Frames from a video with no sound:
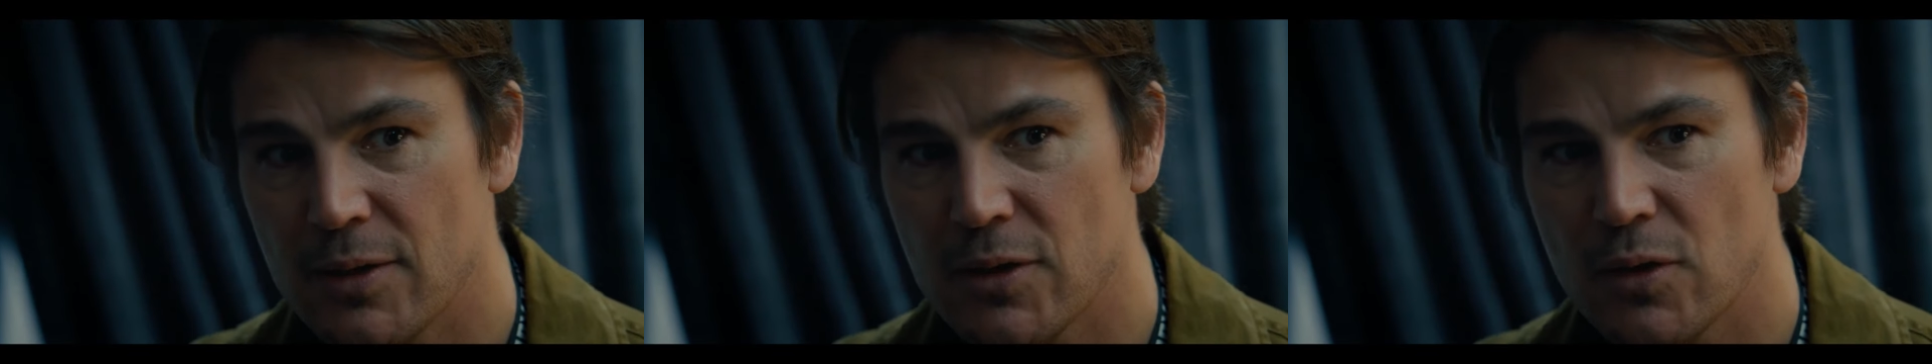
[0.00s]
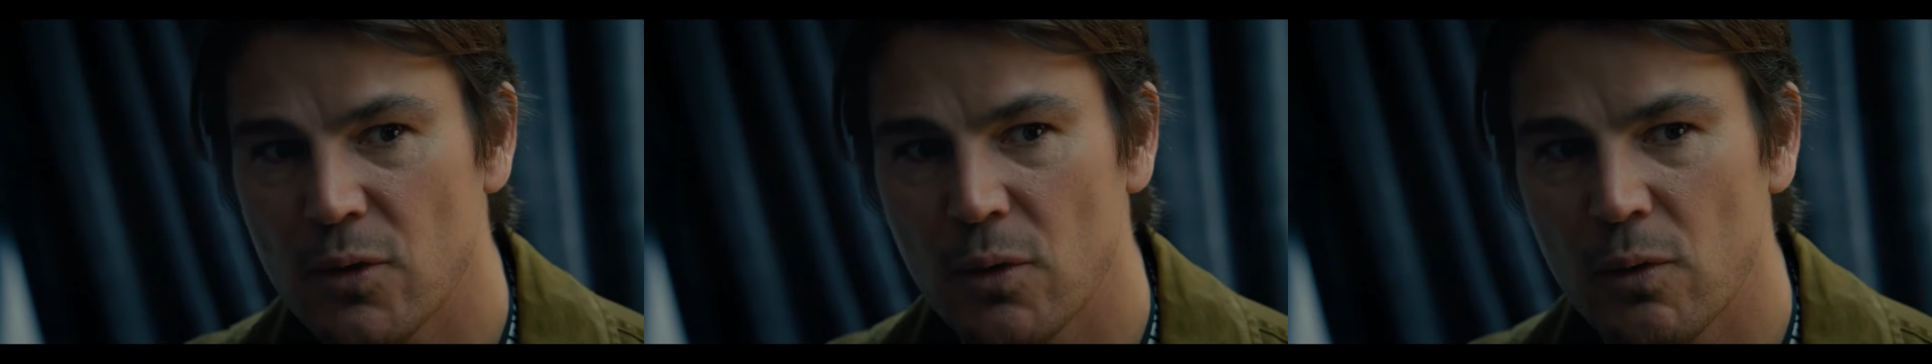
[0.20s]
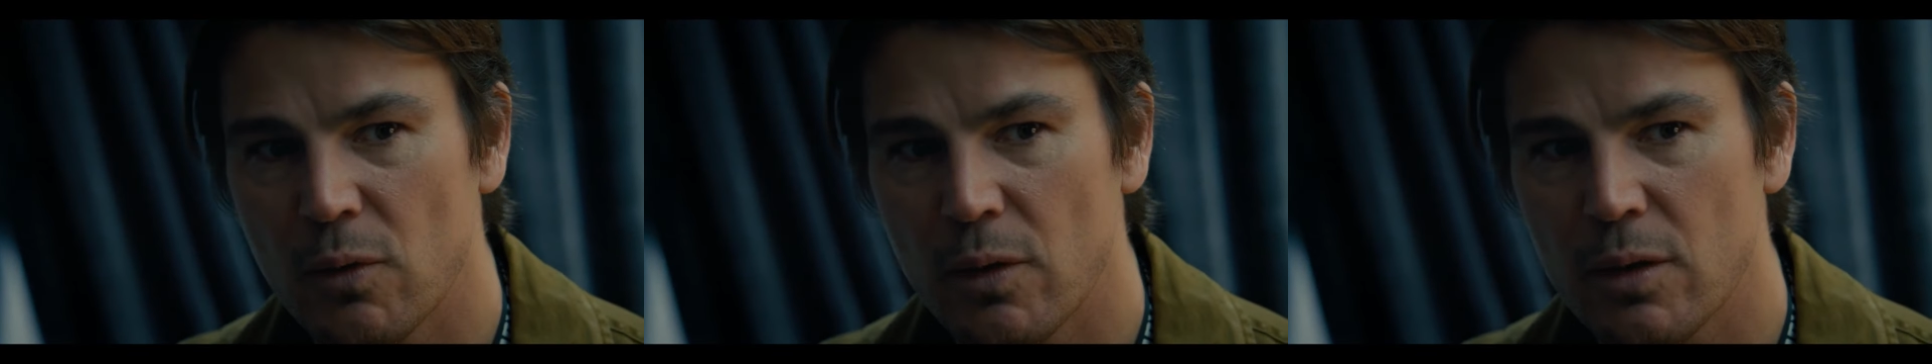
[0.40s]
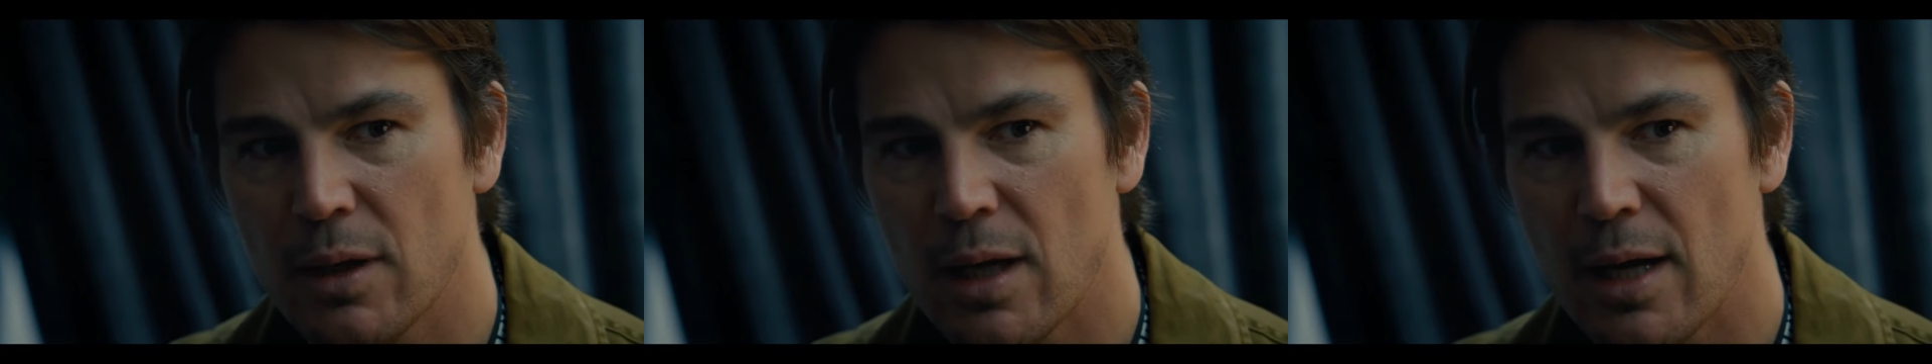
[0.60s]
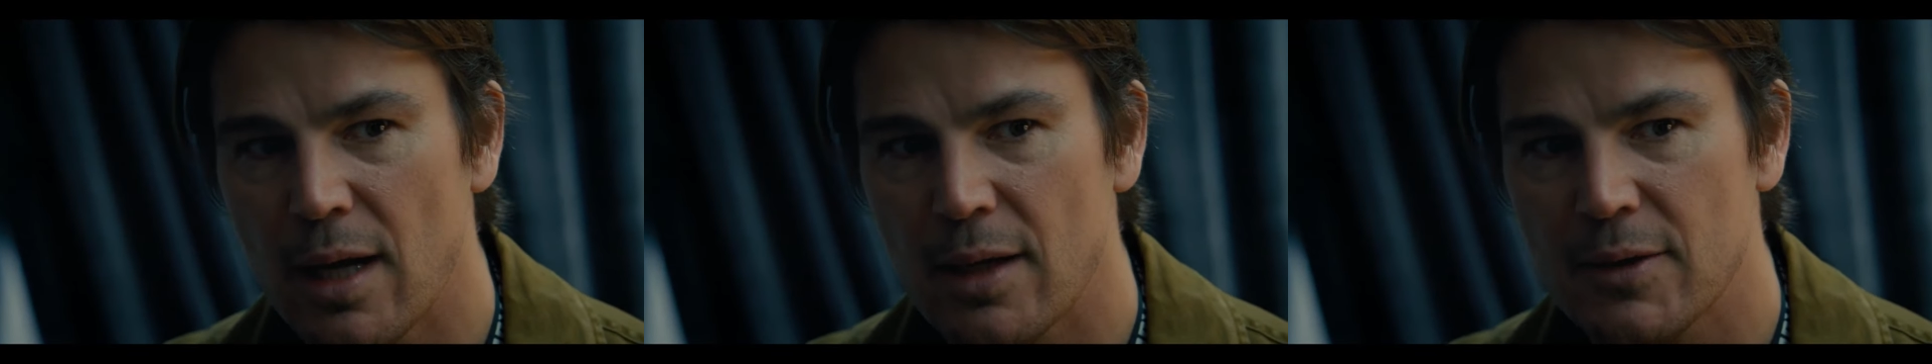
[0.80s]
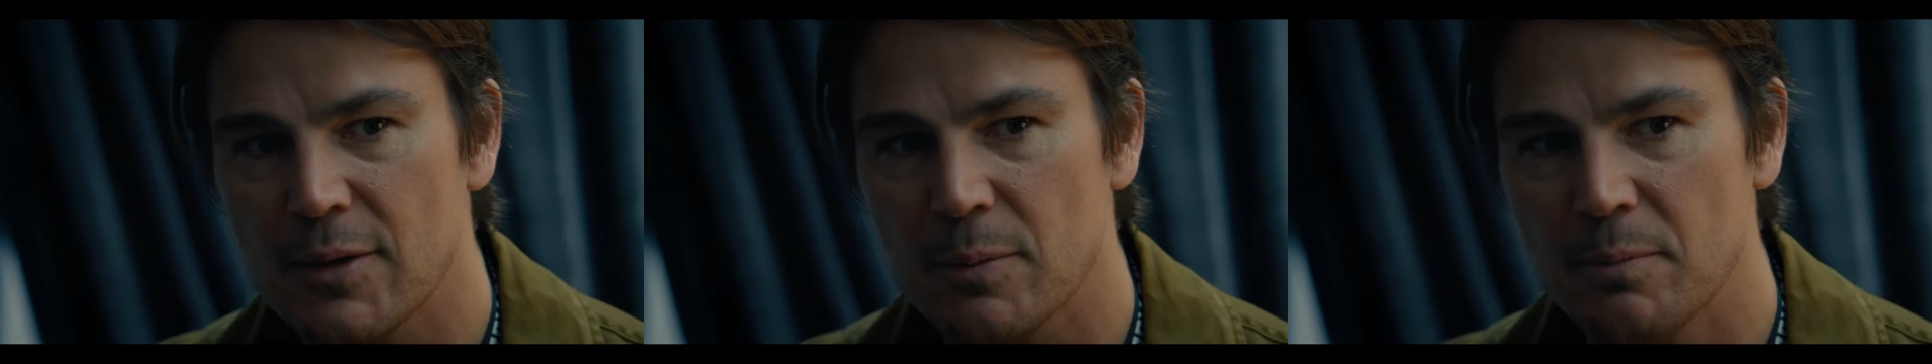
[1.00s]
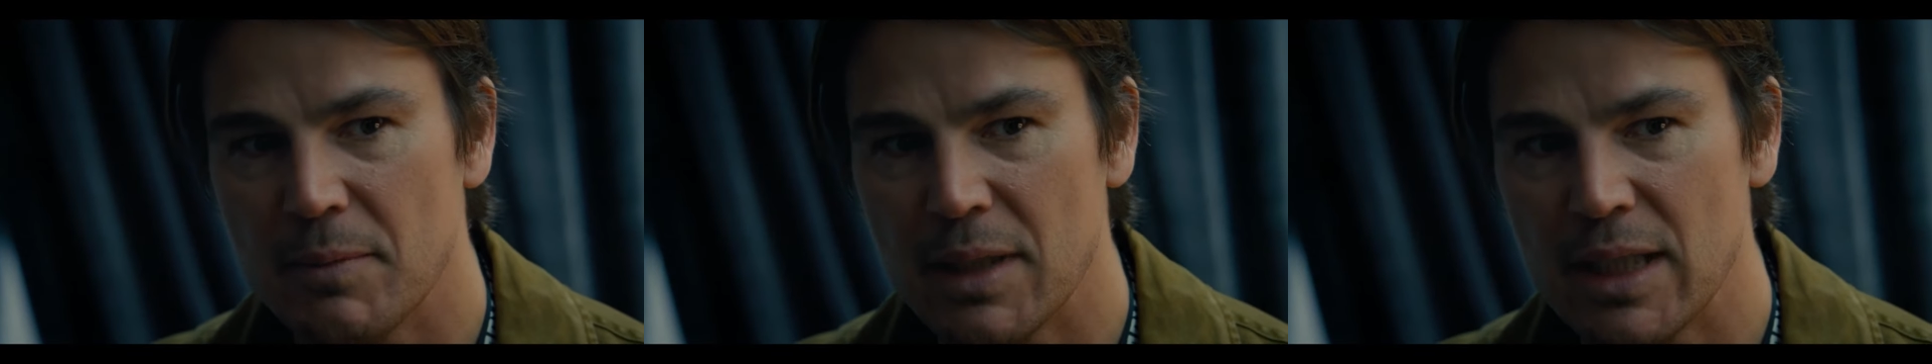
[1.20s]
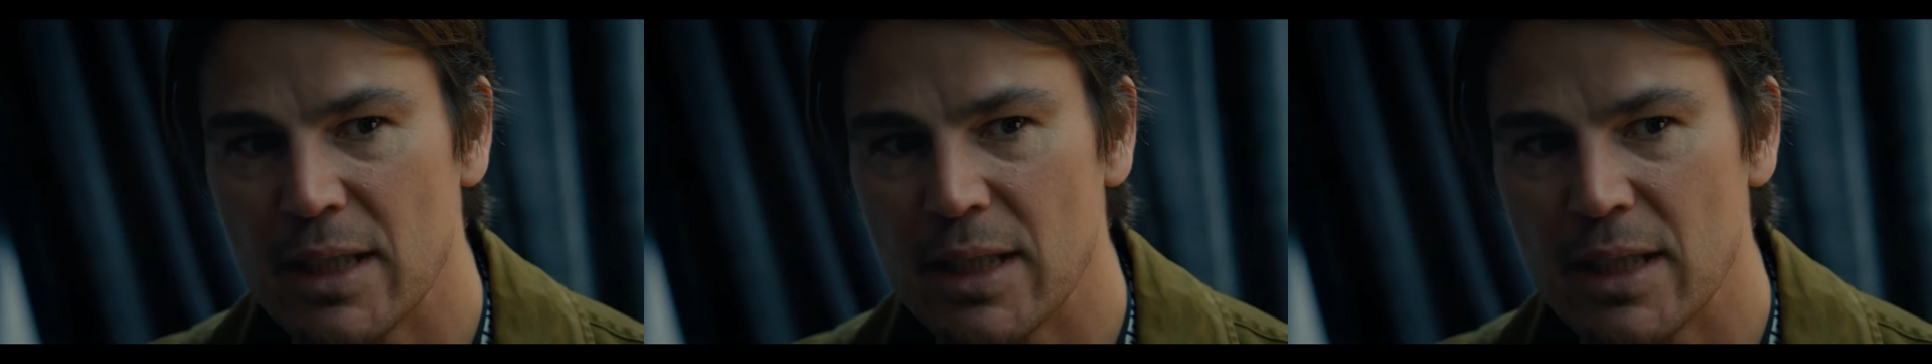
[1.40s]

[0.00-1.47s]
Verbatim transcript: Either she saves the guy,